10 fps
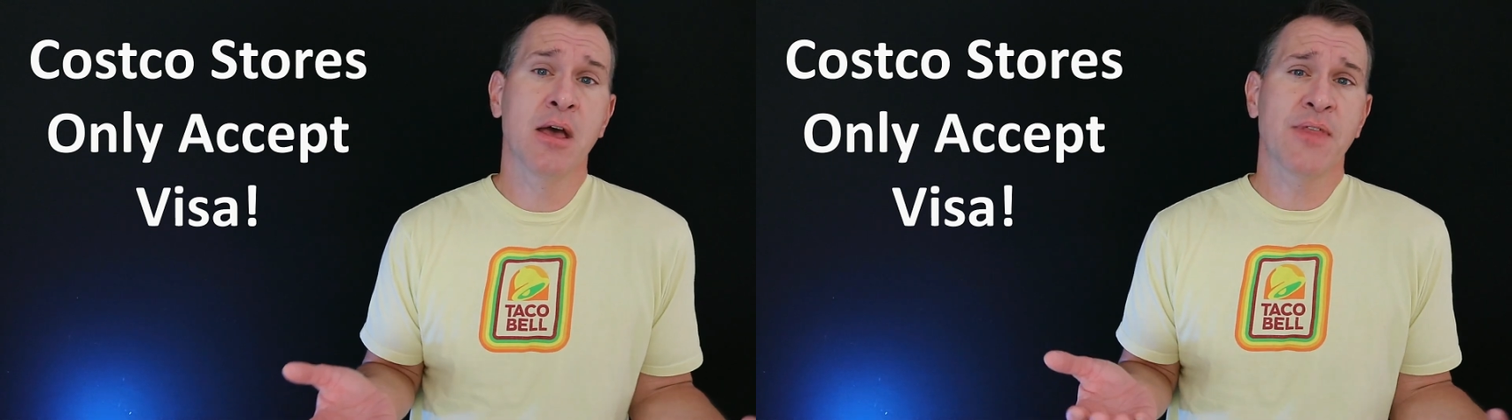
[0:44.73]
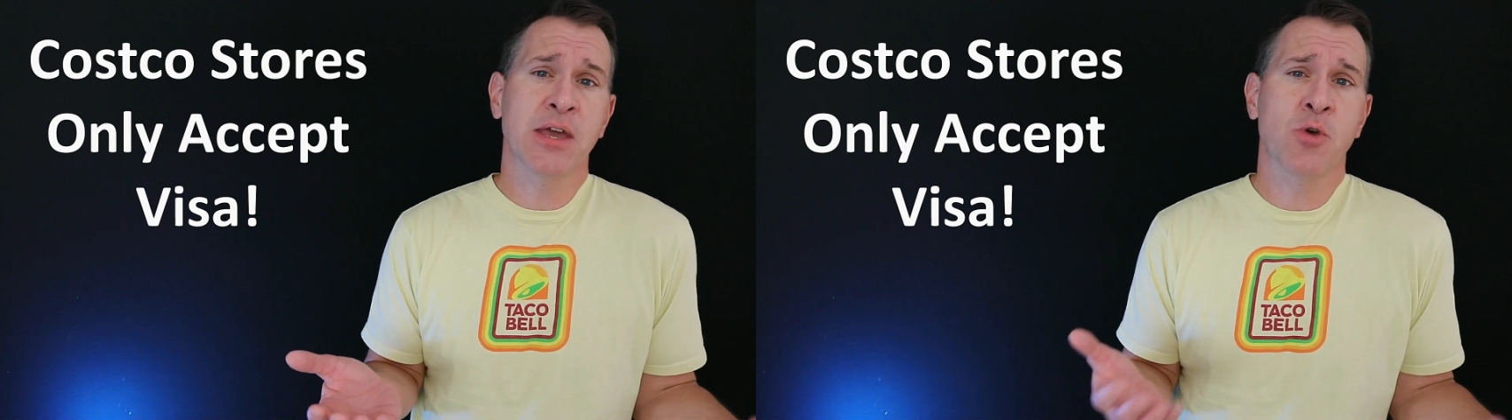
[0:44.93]

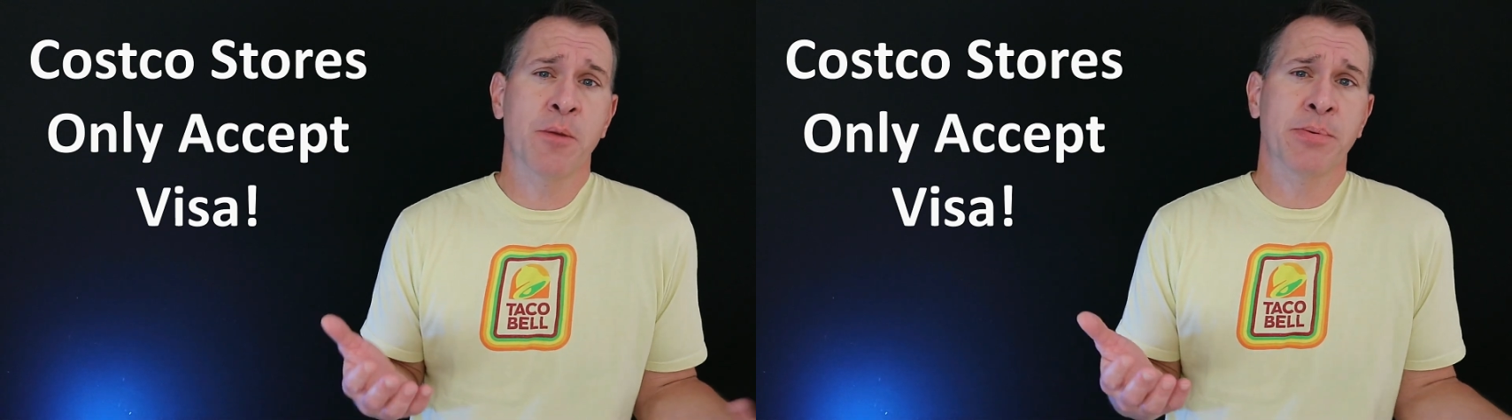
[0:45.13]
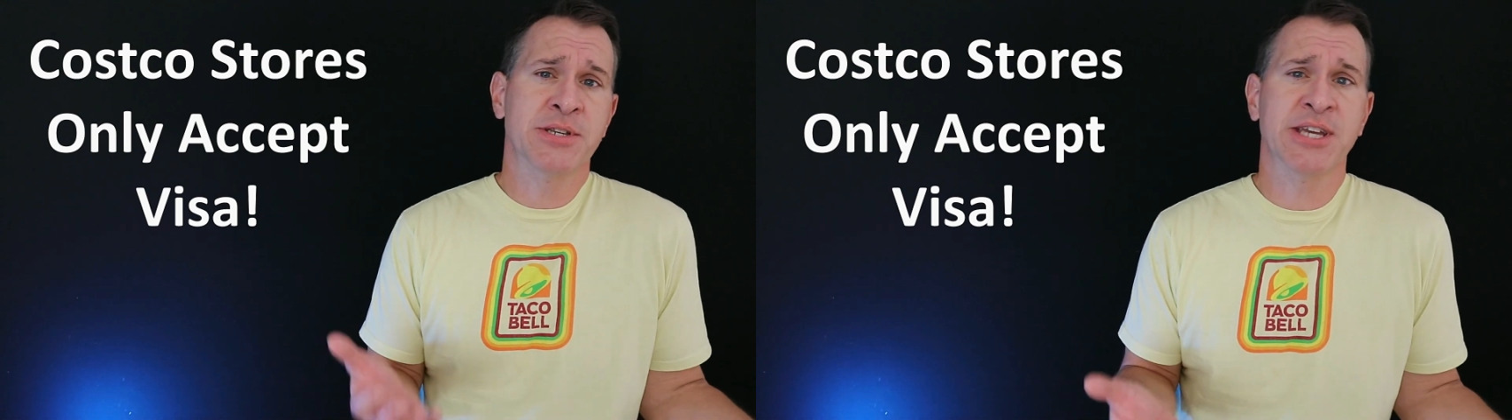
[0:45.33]
that you are
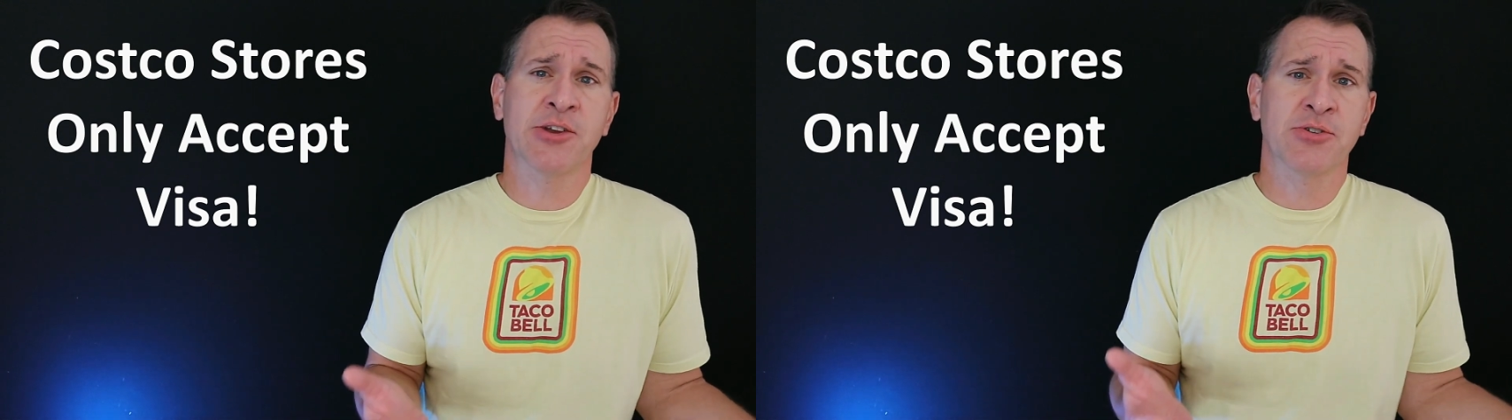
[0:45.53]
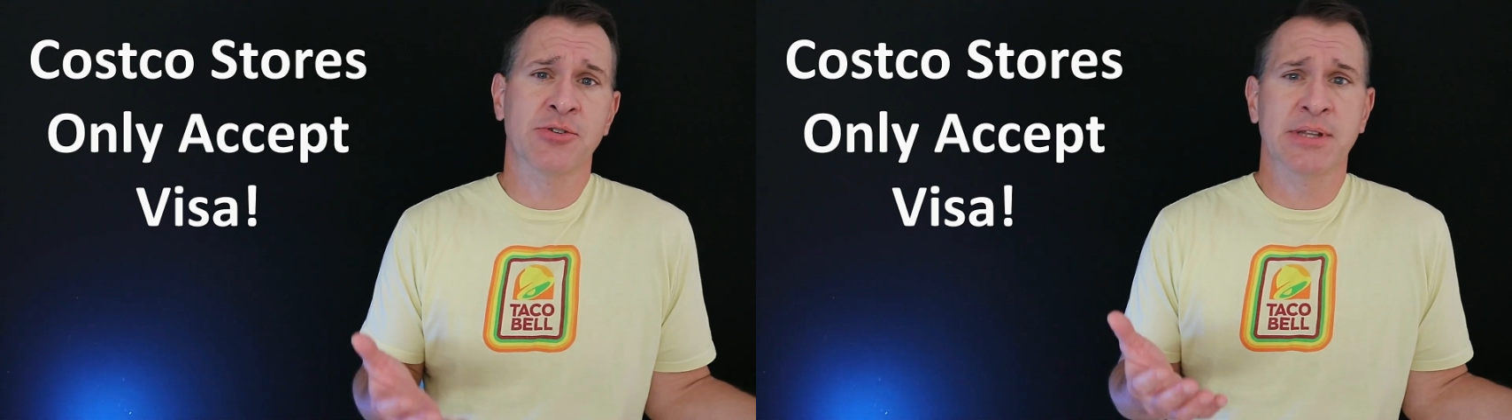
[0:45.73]

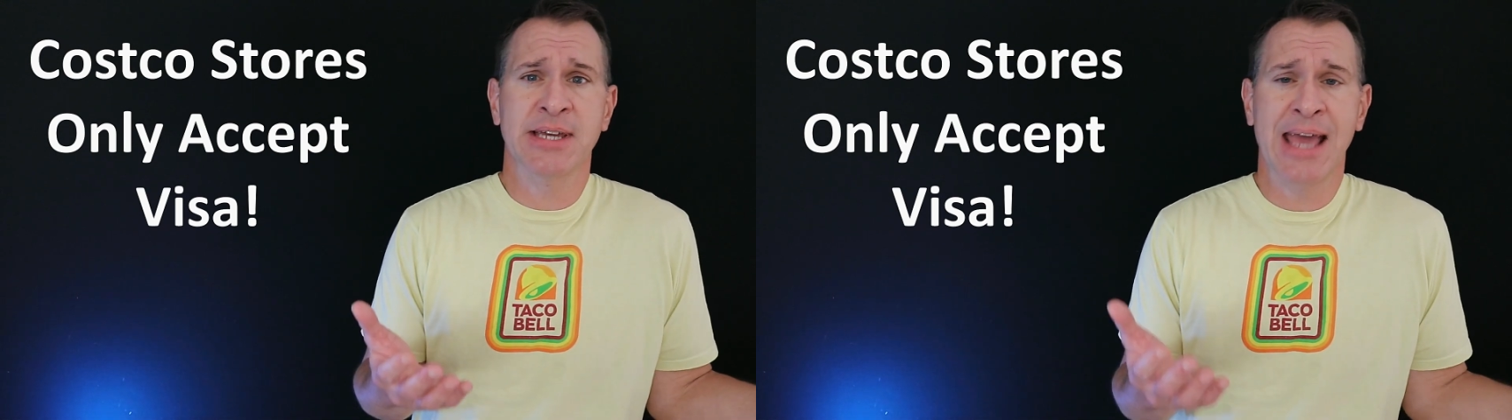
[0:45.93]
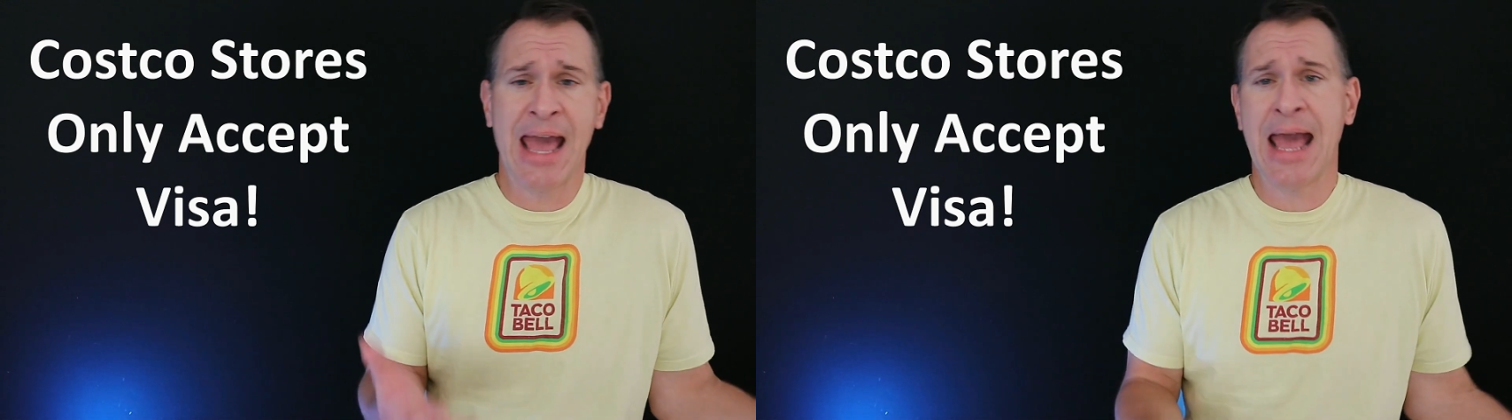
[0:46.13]

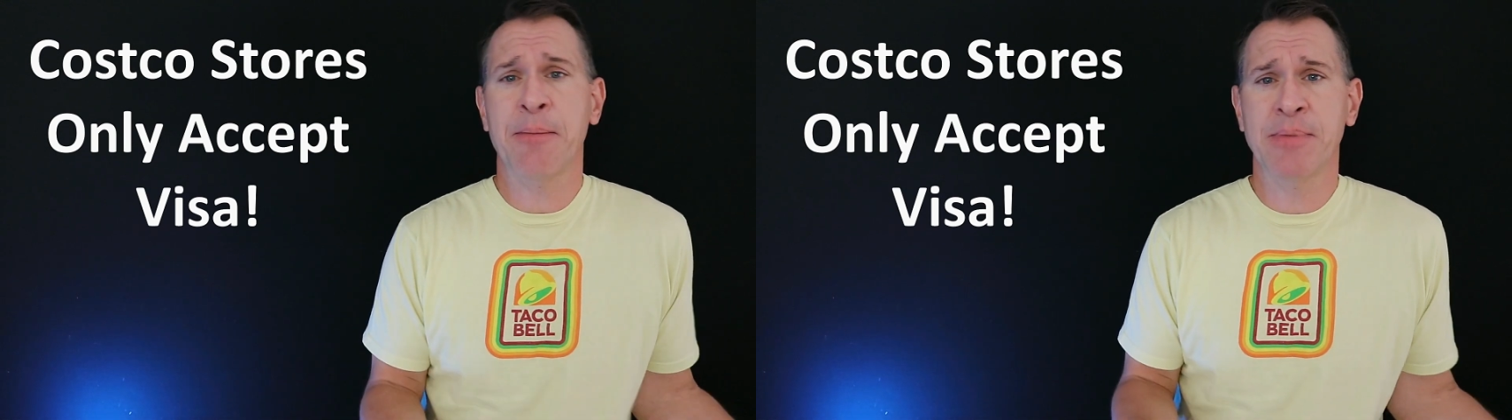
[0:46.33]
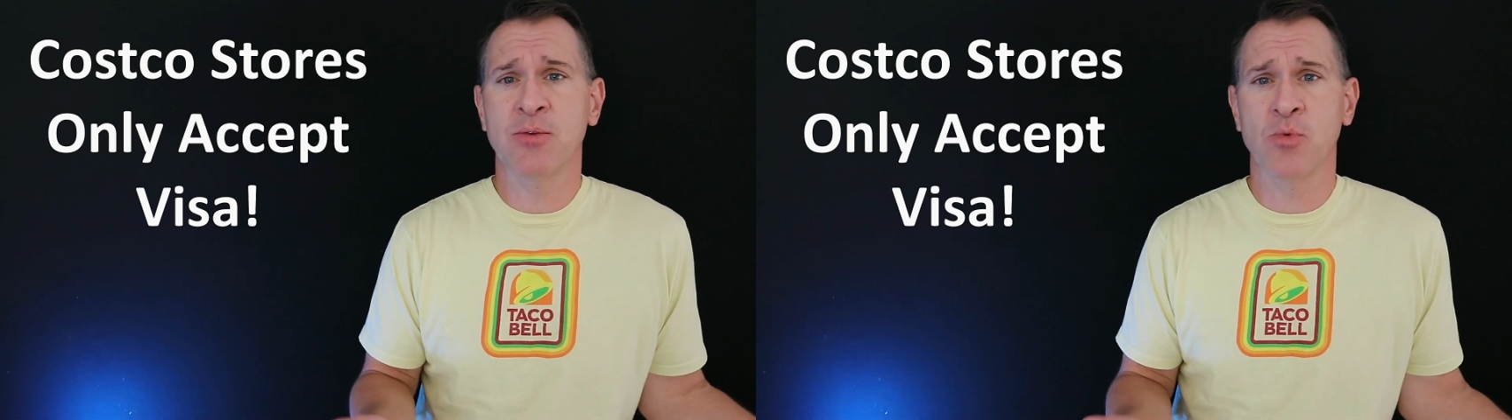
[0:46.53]
particularly
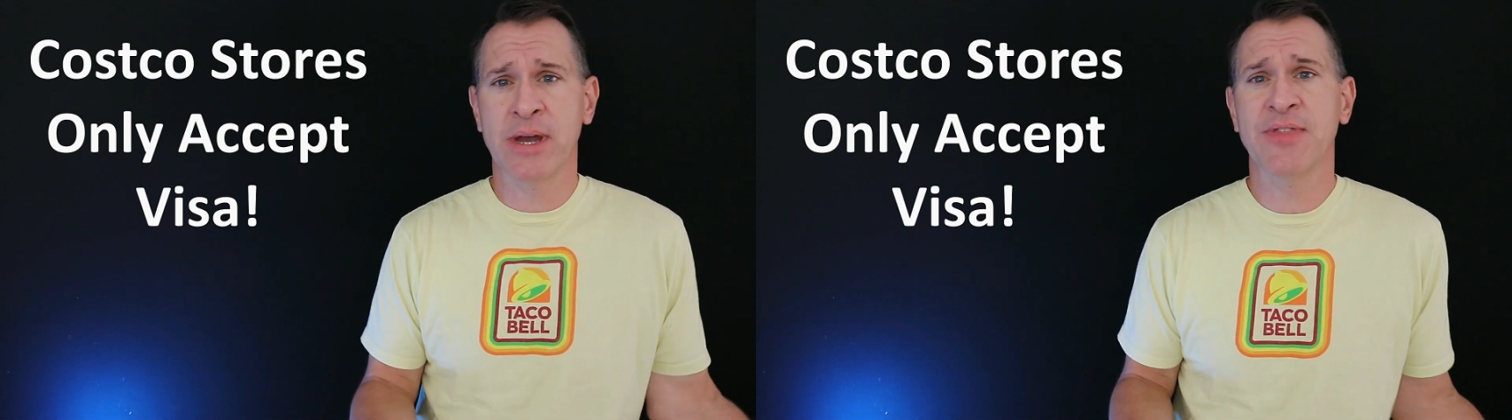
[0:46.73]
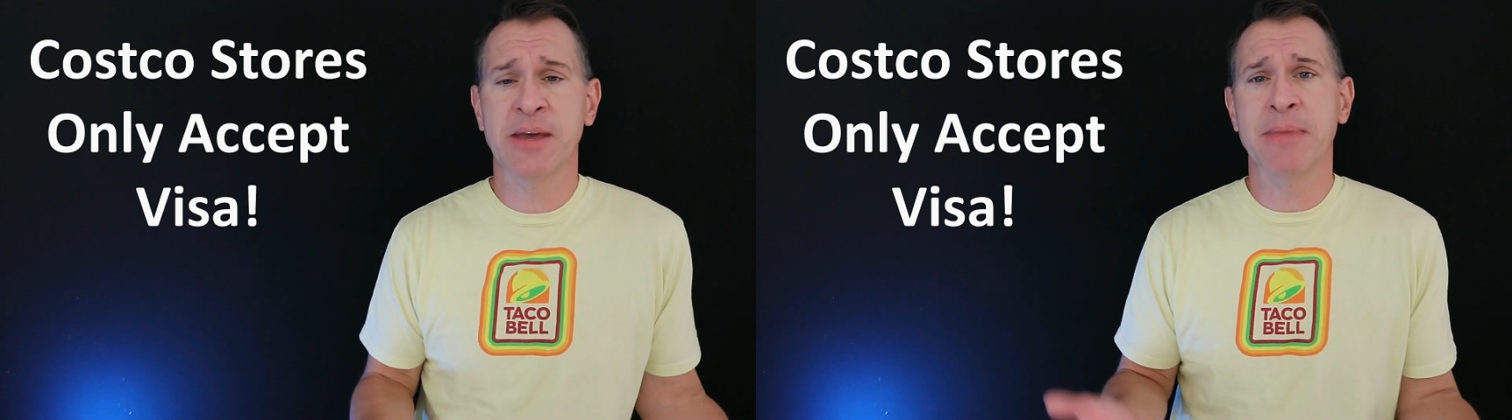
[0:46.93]
happy
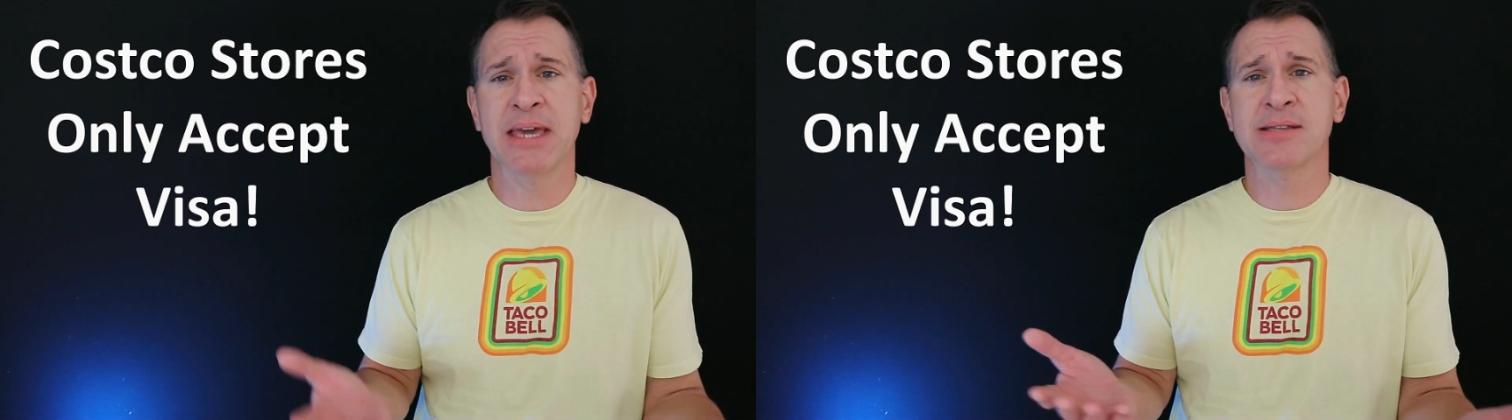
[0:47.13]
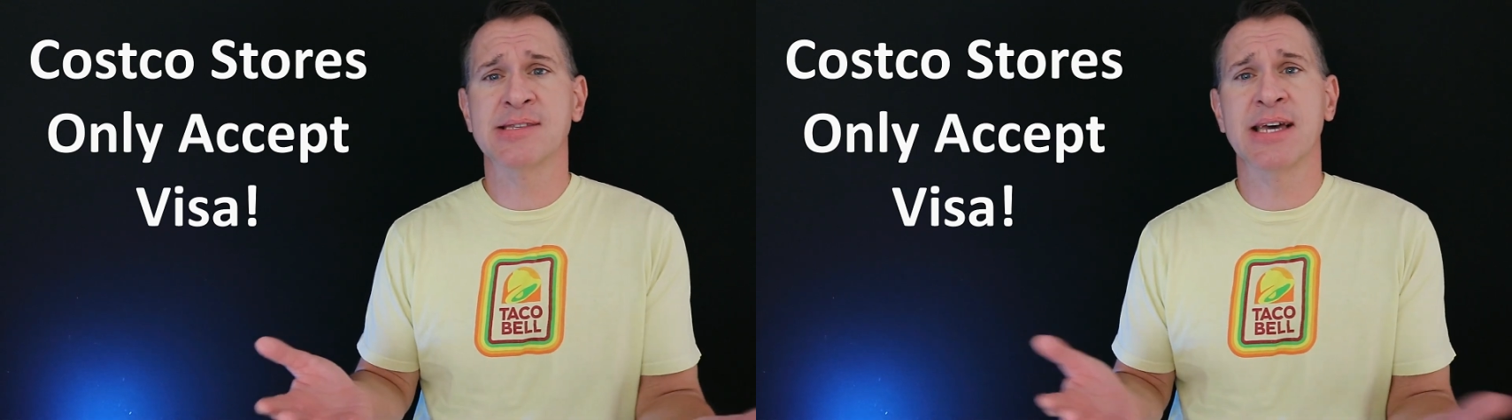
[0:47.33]
with, it
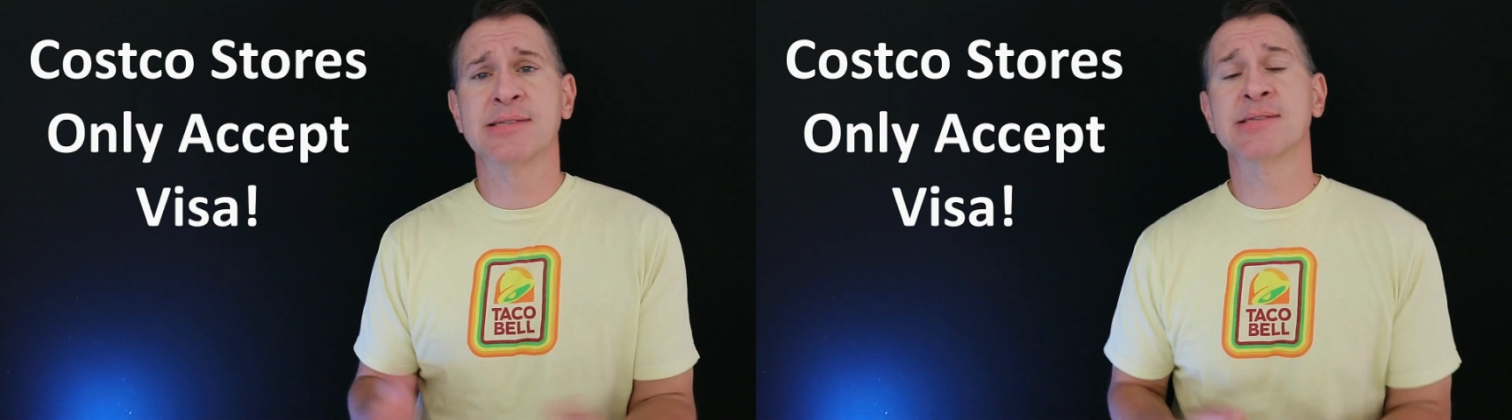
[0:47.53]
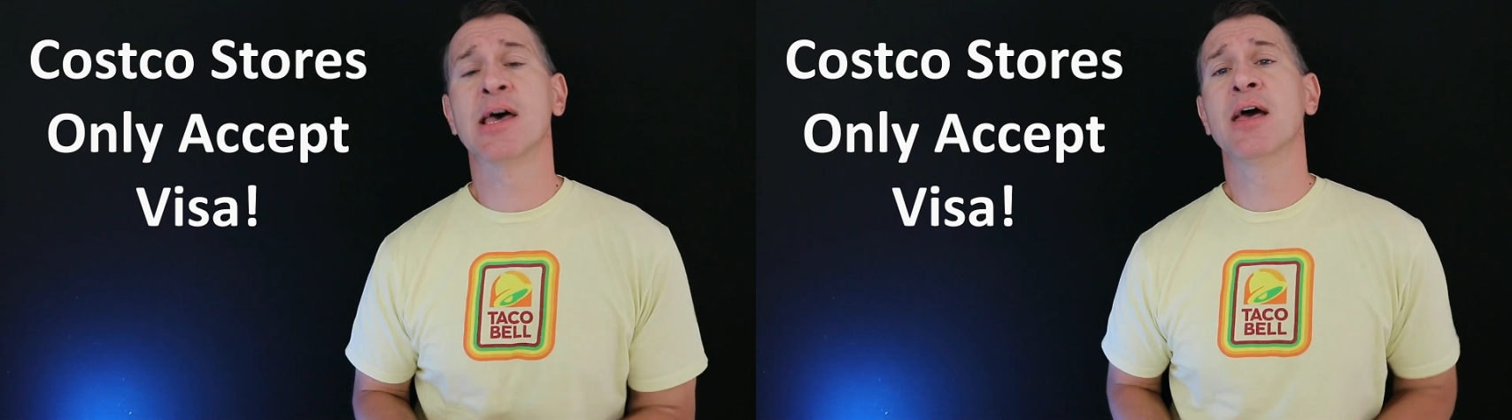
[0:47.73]
makes sense